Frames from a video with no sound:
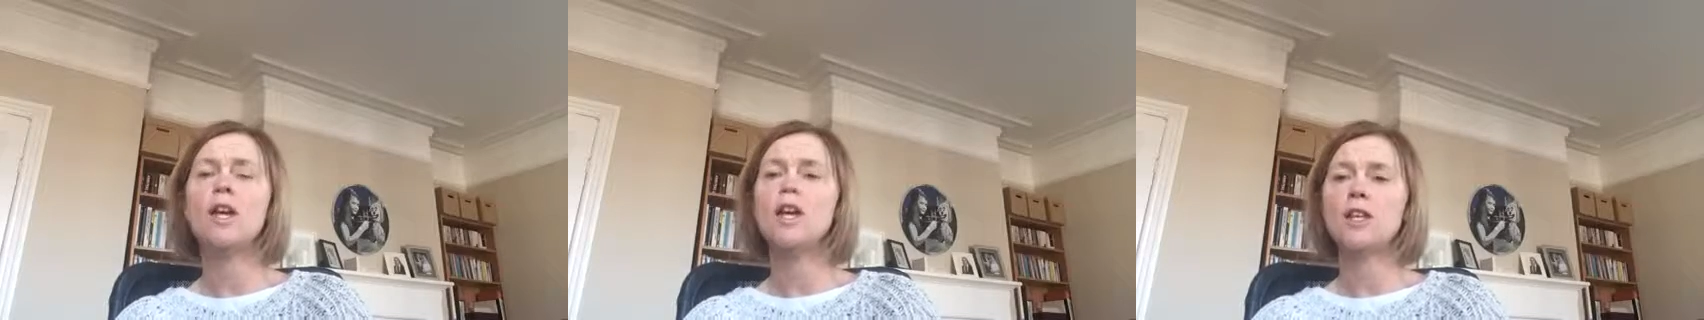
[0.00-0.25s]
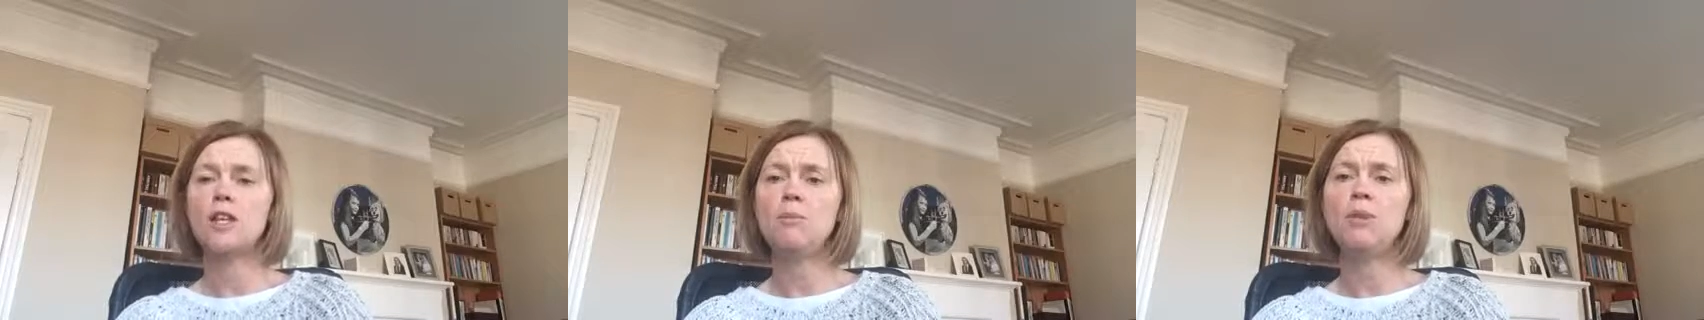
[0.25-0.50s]

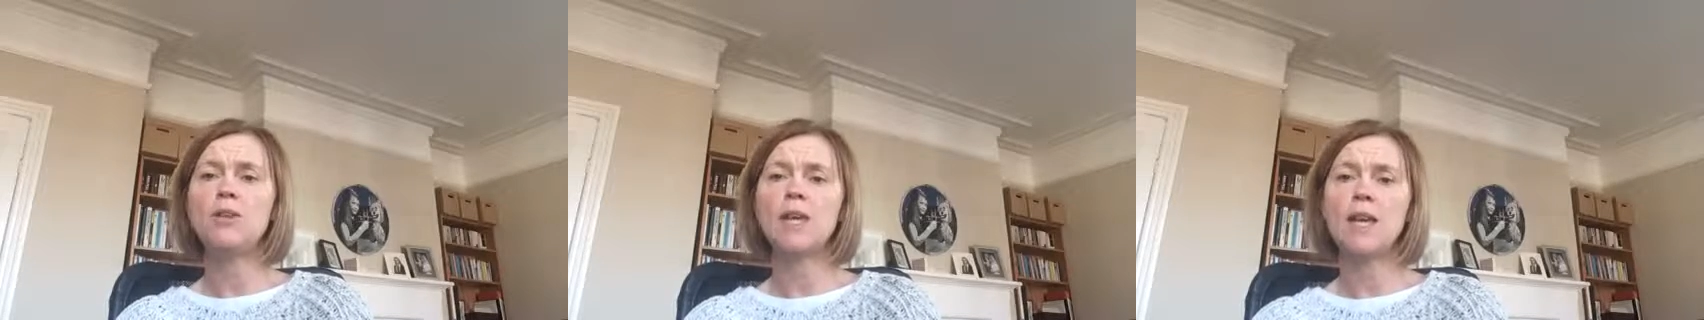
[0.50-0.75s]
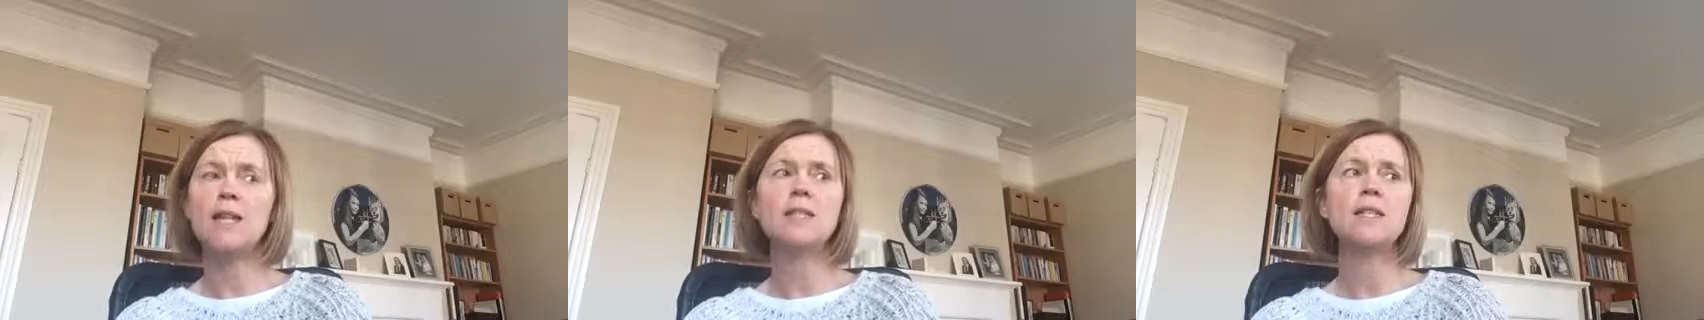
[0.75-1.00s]
and
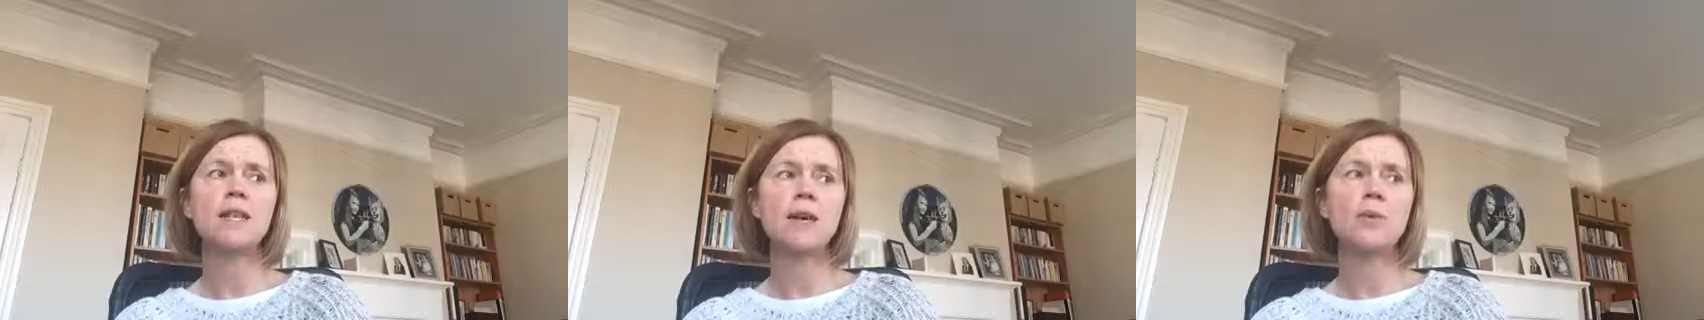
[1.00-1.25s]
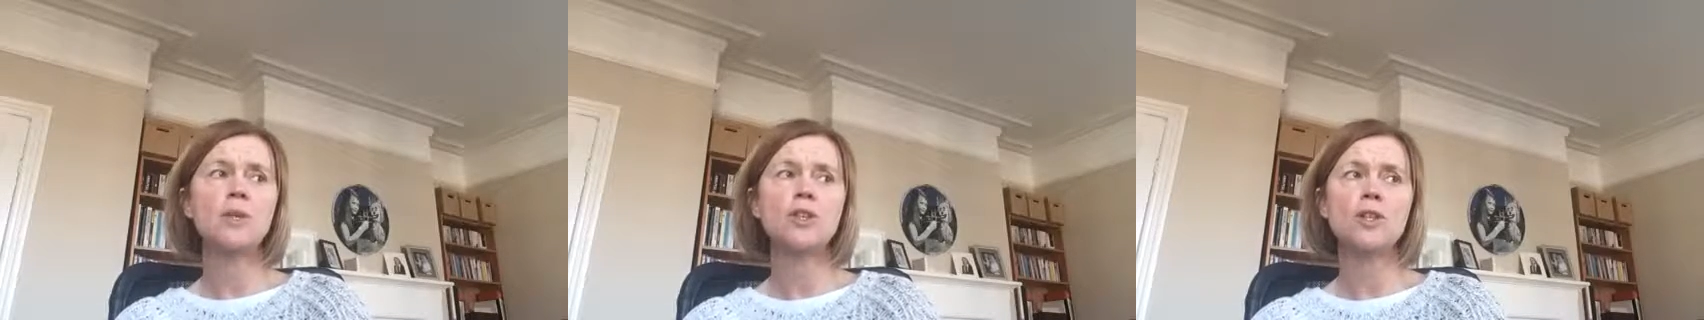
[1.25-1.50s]
communicating their
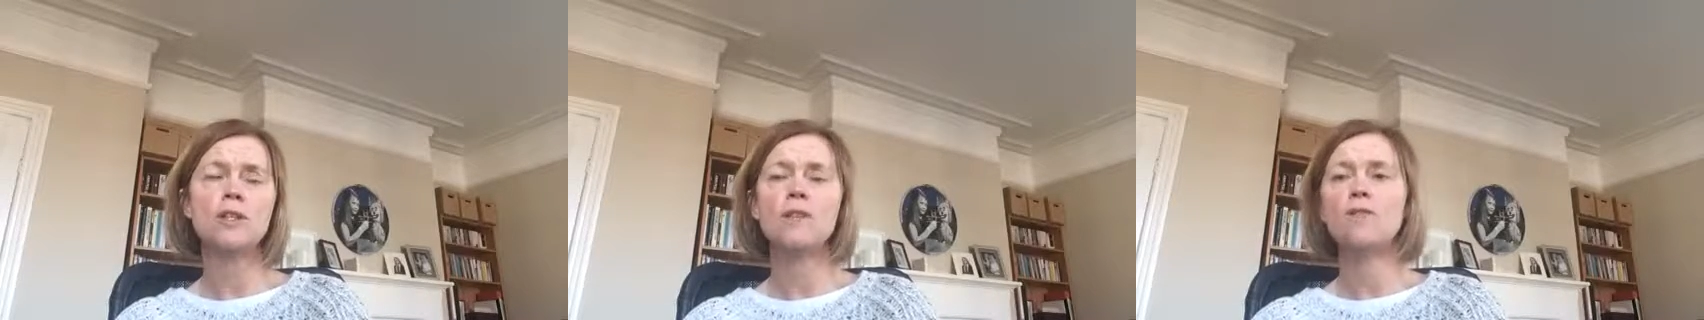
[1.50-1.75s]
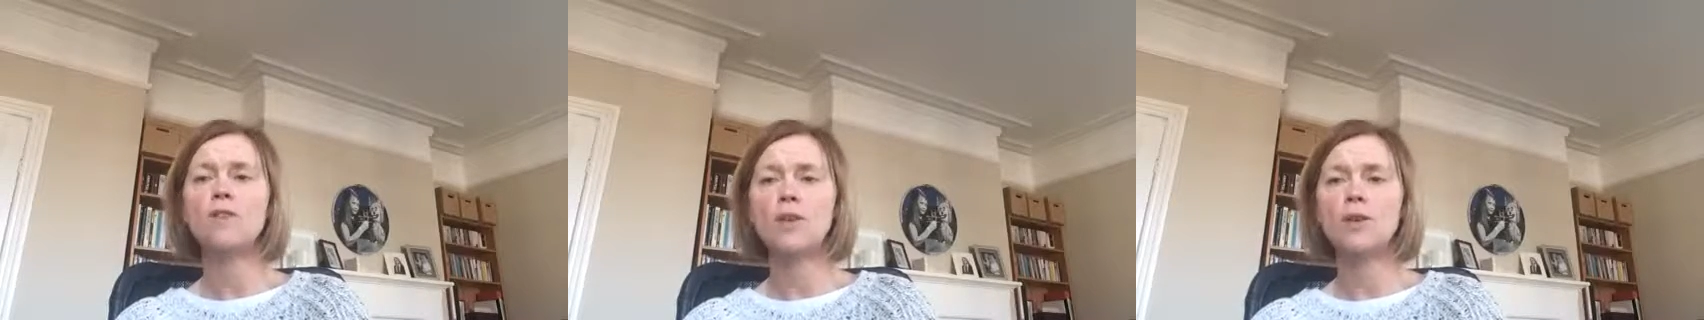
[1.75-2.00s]
wishes
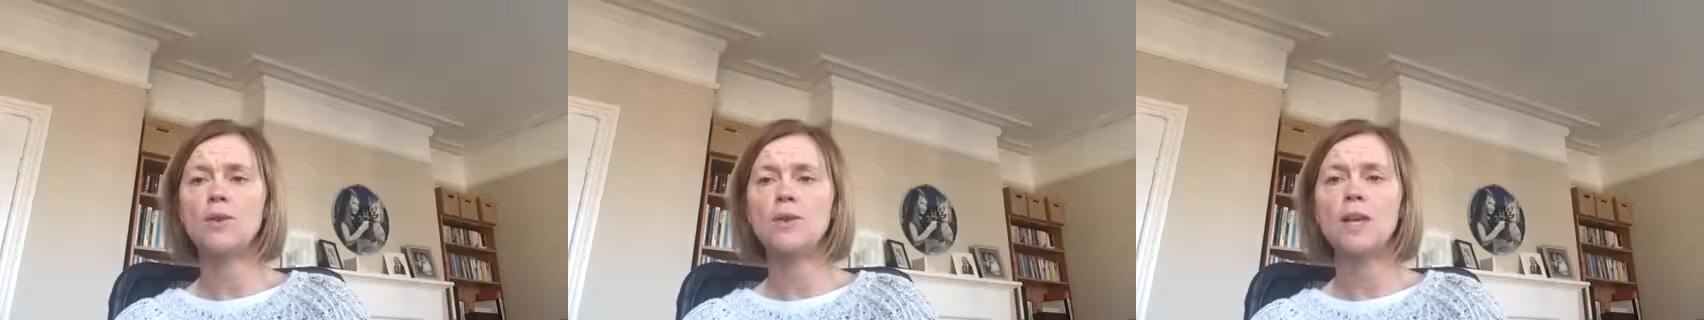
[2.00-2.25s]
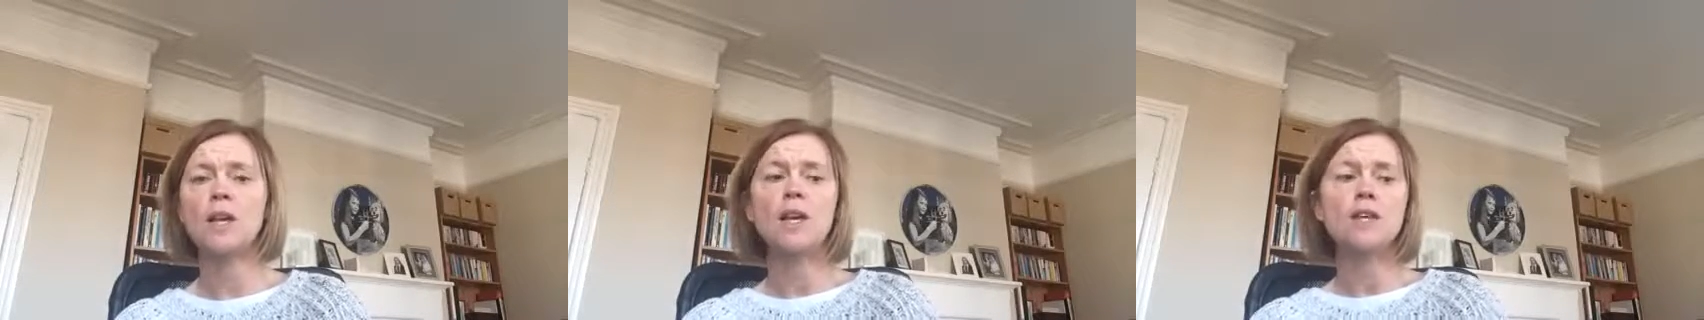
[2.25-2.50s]
and views.